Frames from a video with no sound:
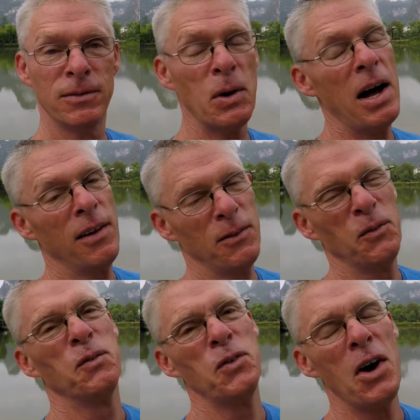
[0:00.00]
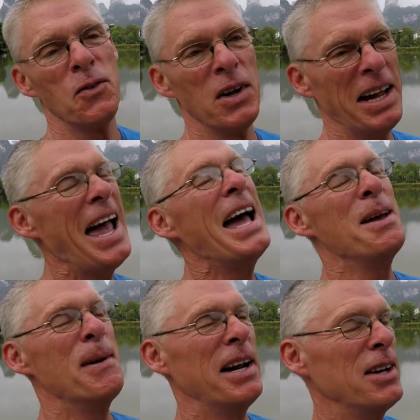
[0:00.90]
Wow, not really
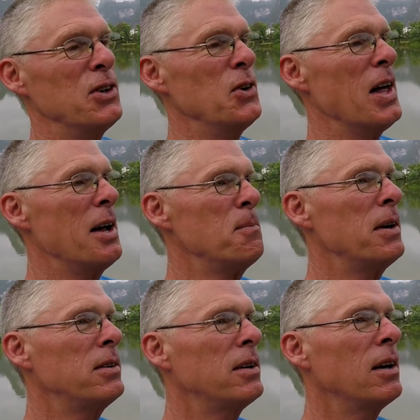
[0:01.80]
anybody can do that, but